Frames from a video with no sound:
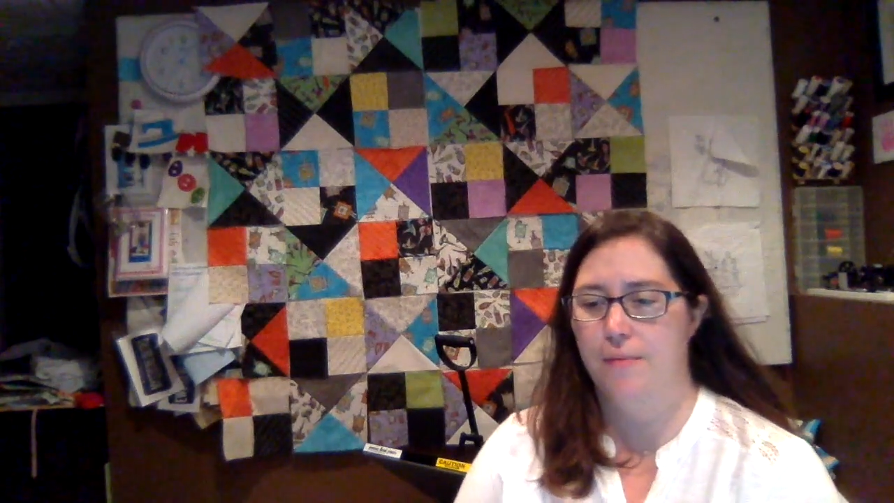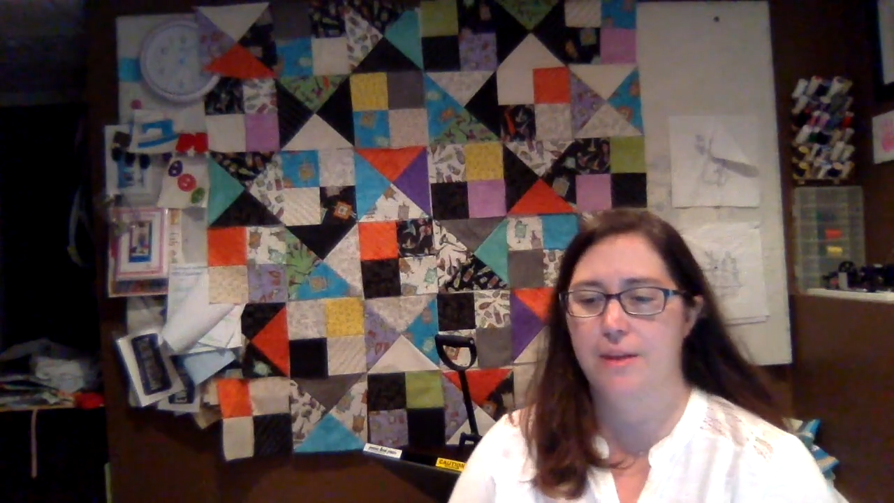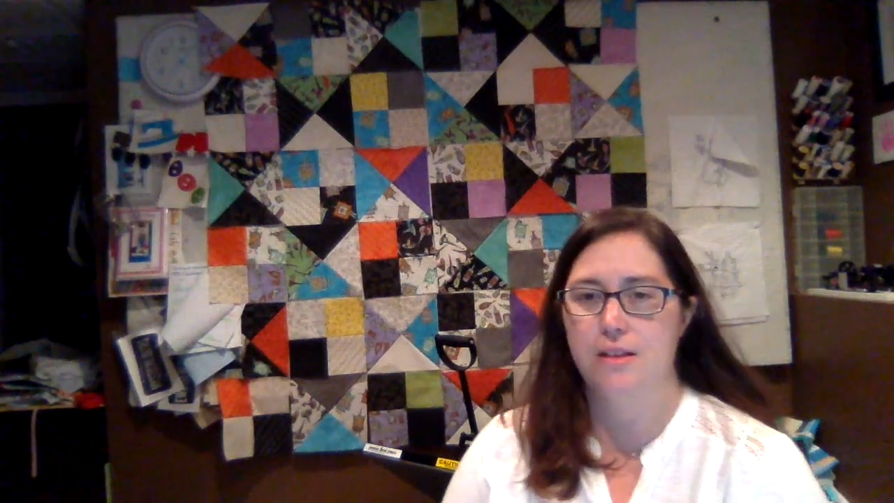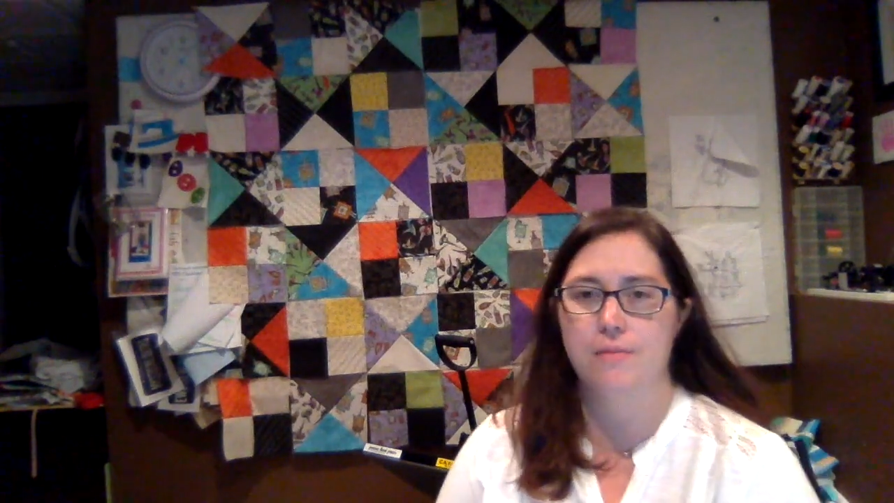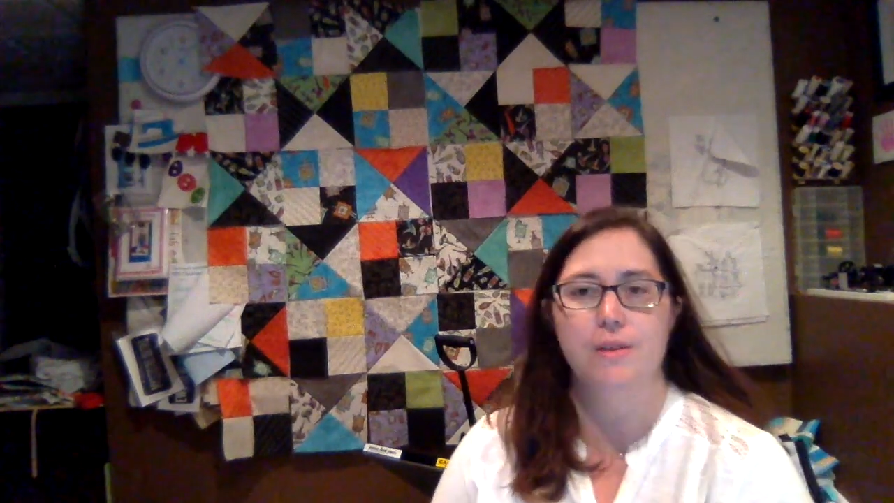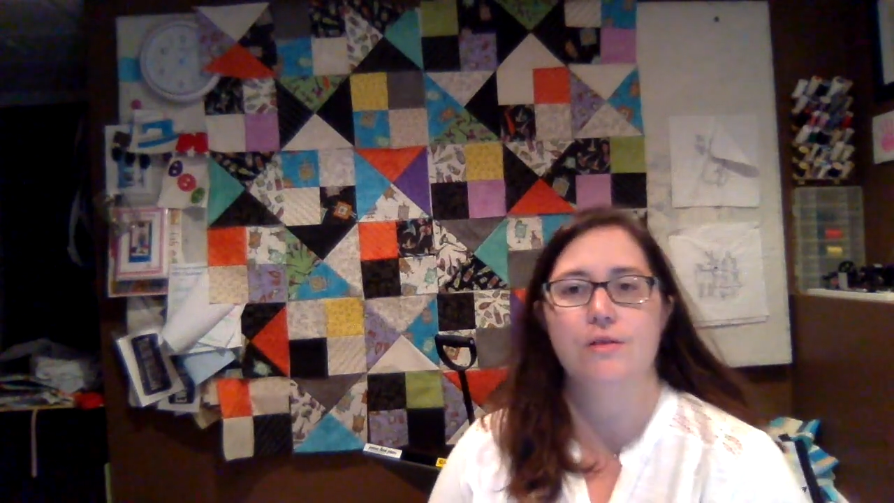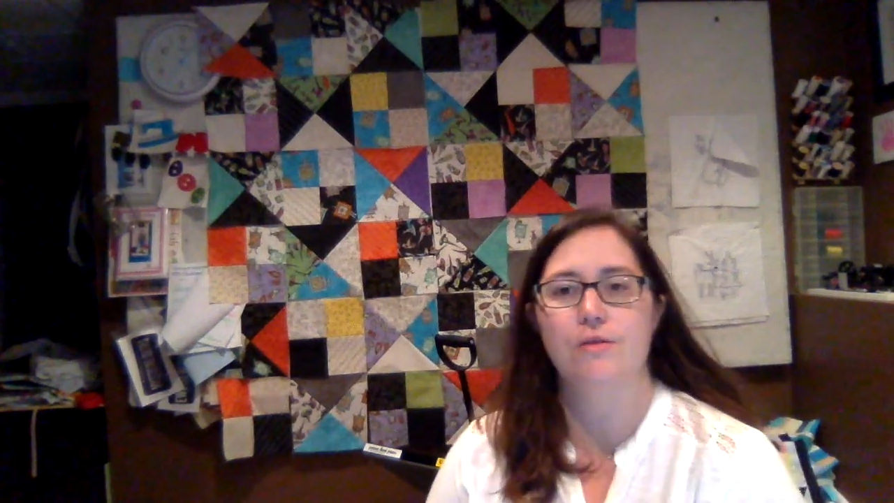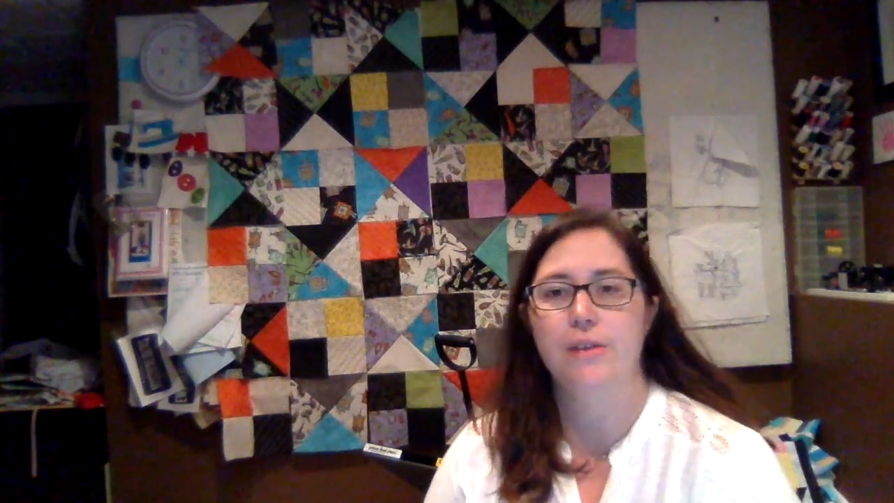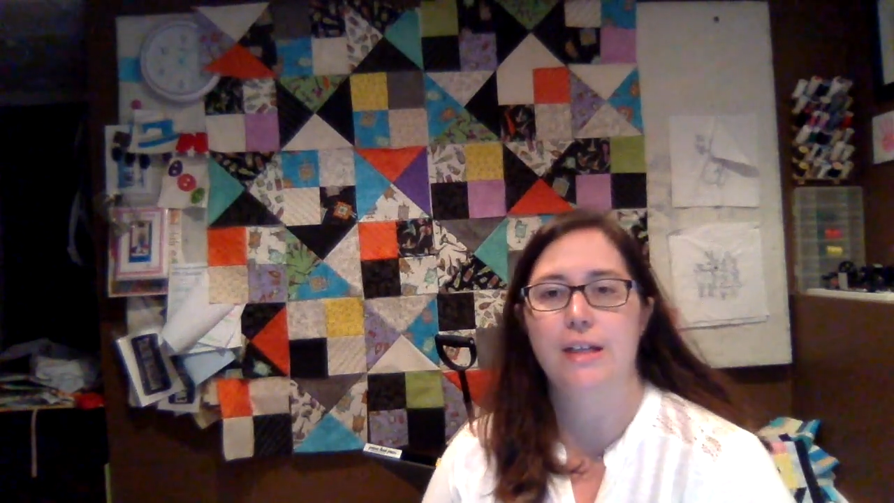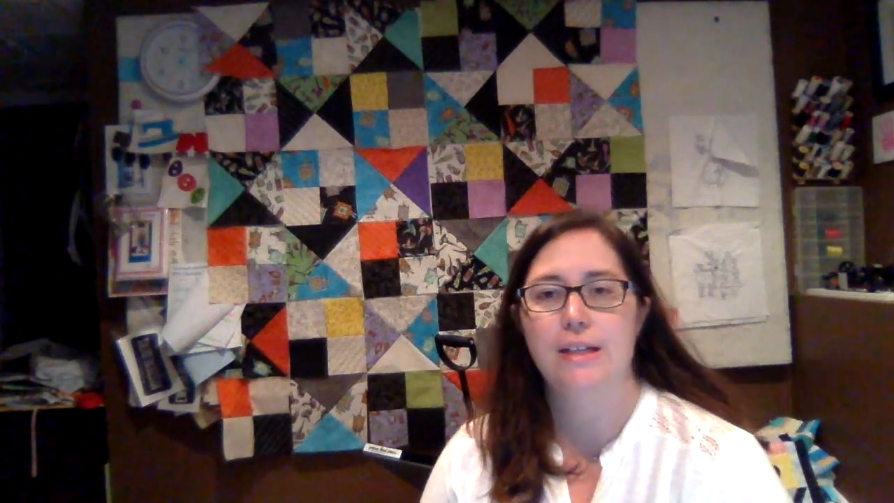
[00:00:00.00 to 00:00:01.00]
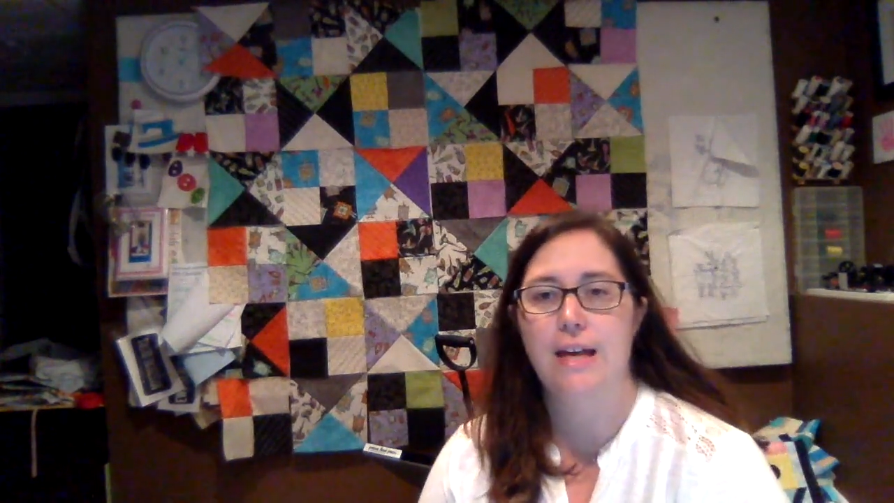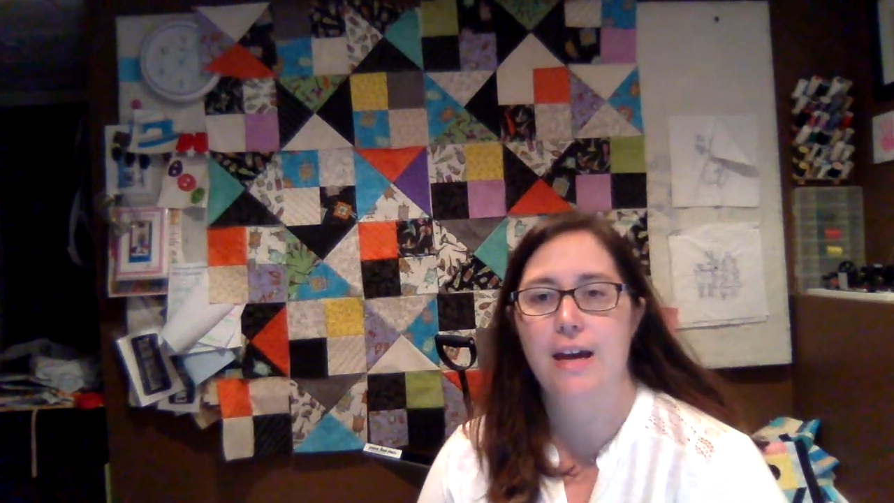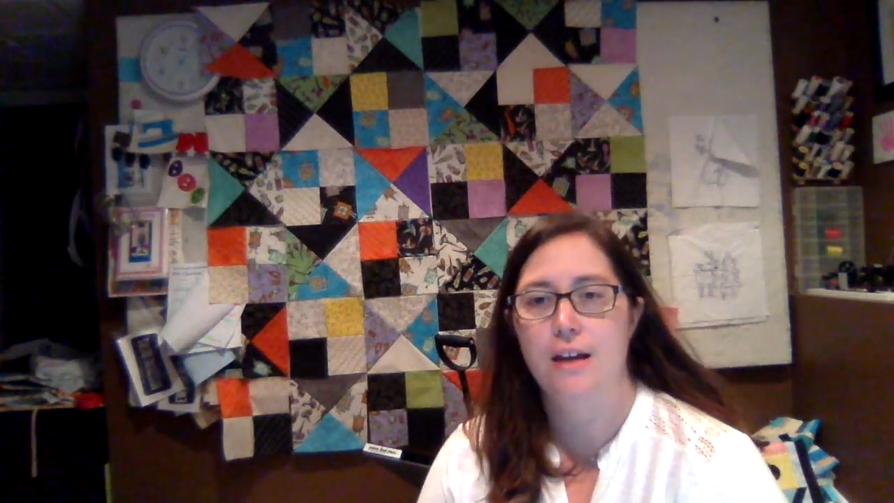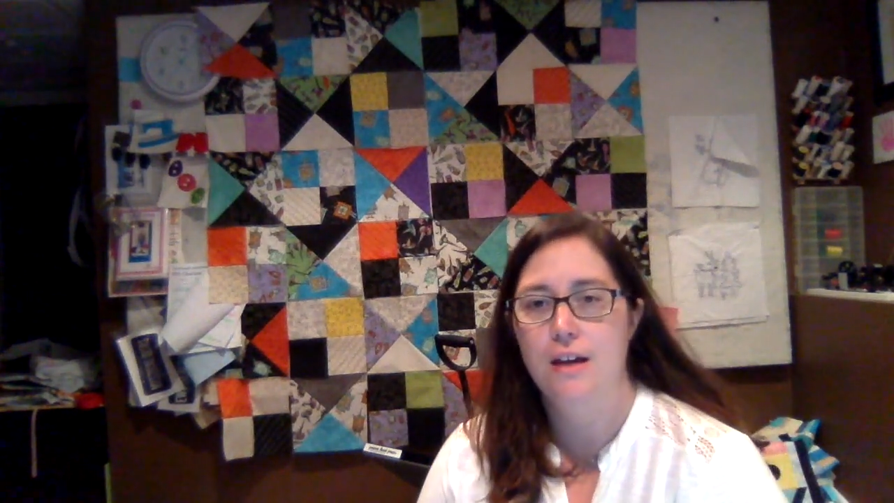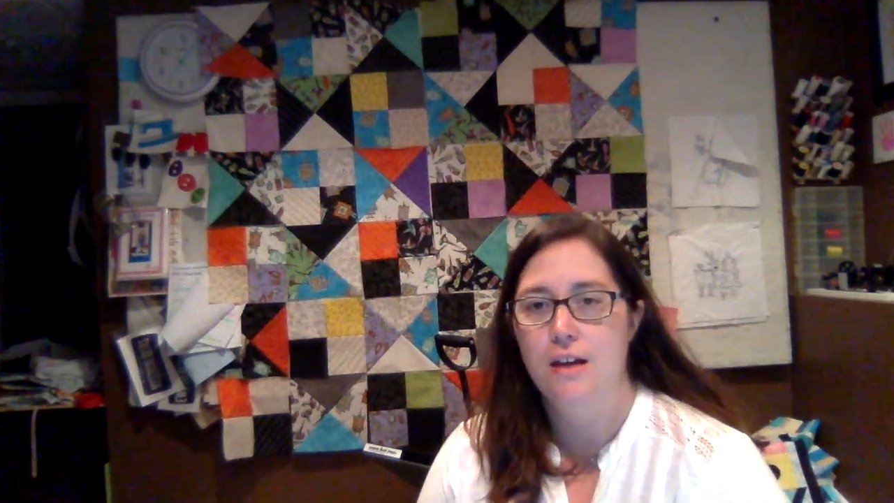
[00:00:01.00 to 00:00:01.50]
mid-semester reading day.